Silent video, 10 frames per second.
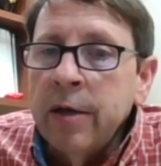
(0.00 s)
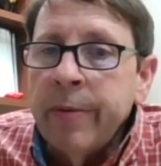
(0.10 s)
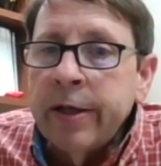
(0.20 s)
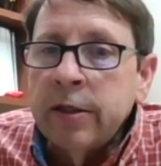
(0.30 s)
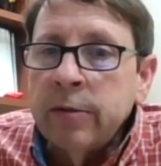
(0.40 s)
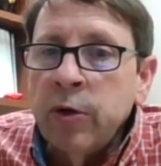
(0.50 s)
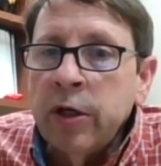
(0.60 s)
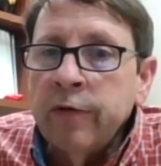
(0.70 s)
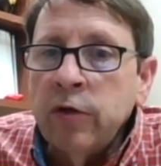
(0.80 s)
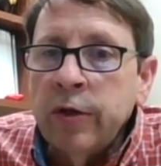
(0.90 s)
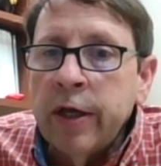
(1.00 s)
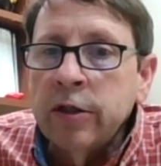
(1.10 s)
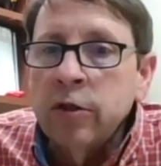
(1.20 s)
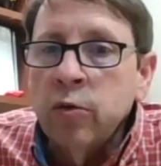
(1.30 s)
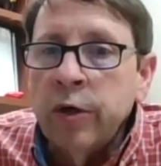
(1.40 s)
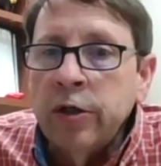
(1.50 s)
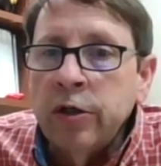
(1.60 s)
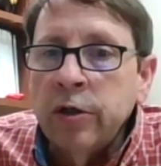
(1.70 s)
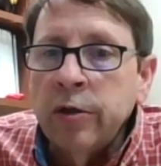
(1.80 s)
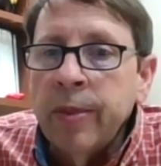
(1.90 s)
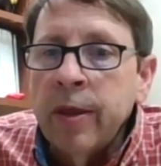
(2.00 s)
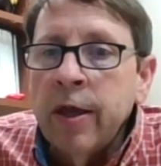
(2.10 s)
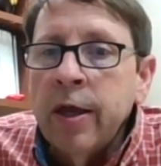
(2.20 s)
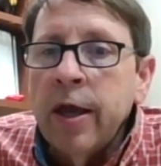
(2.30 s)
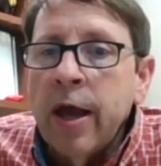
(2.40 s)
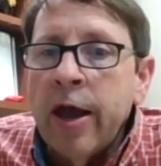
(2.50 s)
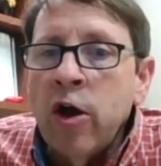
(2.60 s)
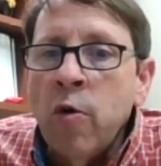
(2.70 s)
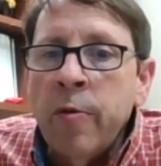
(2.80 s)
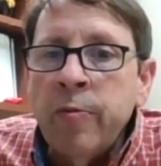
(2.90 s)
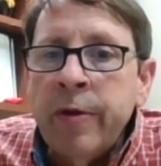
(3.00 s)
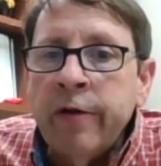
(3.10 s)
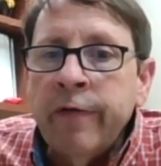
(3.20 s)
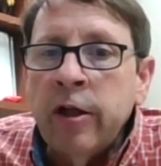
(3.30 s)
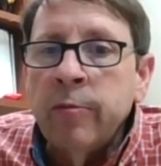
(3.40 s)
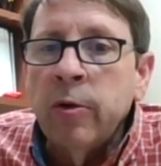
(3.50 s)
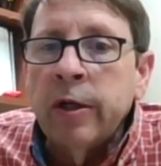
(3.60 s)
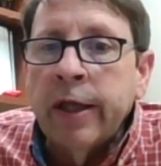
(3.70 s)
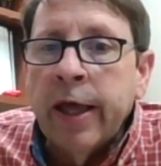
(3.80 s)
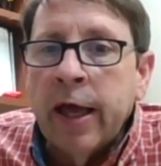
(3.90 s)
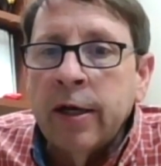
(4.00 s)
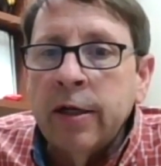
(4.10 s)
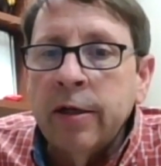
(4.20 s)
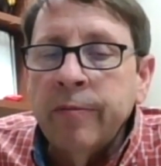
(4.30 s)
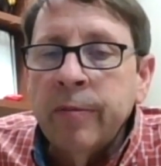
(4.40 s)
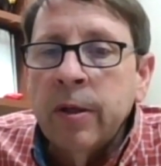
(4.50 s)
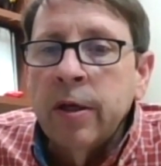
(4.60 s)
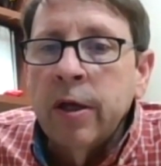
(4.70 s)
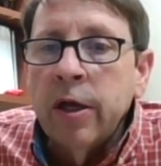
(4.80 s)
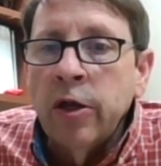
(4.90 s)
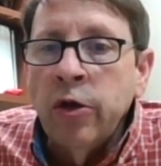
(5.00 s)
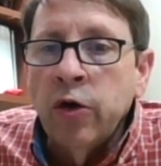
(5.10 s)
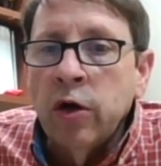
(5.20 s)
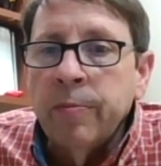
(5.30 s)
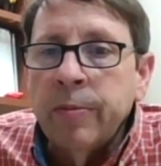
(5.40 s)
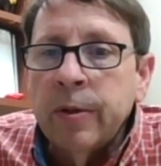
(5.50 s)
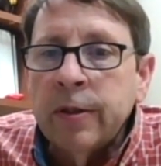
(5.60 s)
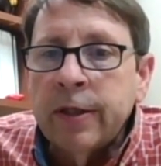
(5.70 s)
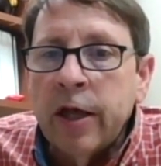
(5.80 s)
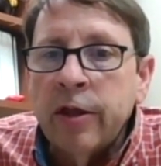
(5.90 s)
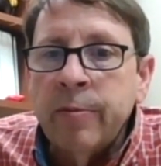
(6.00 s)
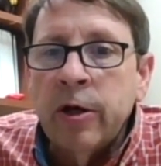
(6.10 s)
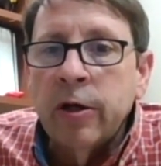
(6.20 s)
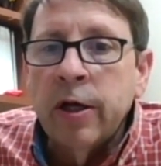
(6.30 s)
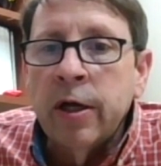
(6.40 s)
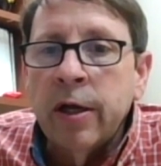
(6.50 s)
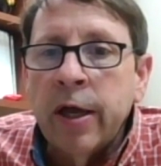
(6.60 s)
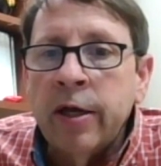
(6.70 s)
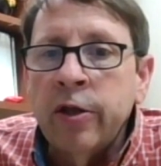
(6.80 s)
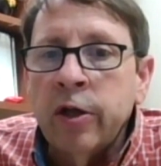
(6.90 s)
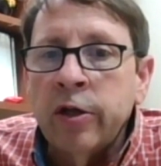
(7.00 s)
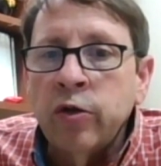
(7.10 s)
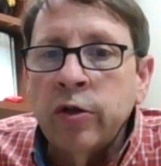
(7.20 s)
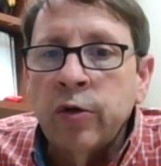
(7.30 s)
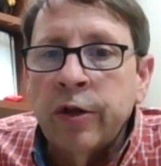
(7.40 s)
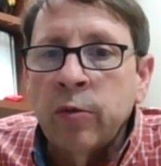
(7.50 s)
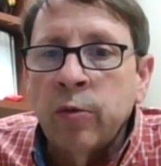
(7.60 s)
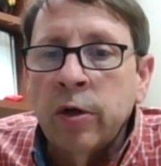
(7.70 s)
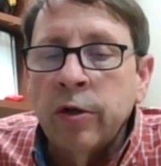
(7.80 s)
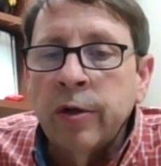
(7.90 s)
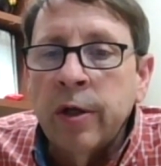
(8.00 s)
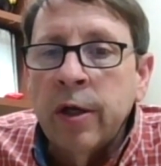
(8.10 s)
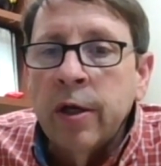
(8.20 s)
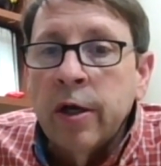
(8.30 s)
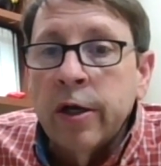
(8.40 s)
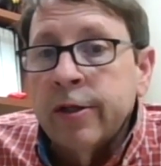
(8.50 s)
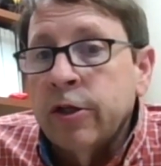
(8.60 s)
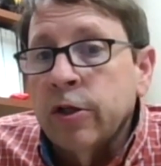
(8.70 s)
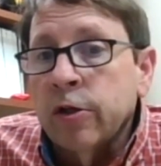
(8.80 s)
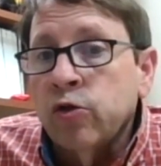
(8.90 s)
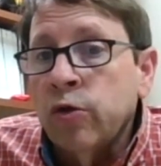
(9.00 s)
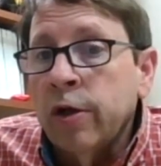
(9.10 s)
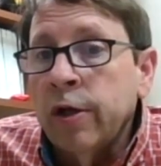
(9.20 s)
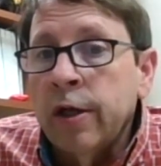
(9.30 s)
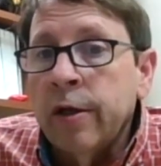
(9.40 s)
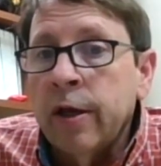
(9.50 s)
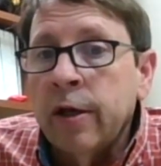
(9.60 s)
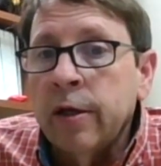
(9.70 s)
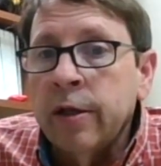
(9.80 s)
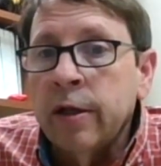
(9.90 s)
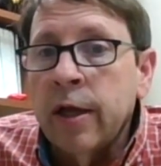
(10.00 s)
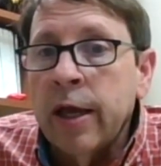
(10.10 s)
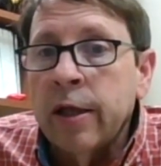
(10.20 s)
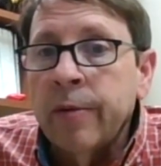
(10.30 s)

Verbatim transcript: by spring of 2022. I hope it'll be available in Canada, Europe, South America, and other countries throughout the world, such as Australia and the like.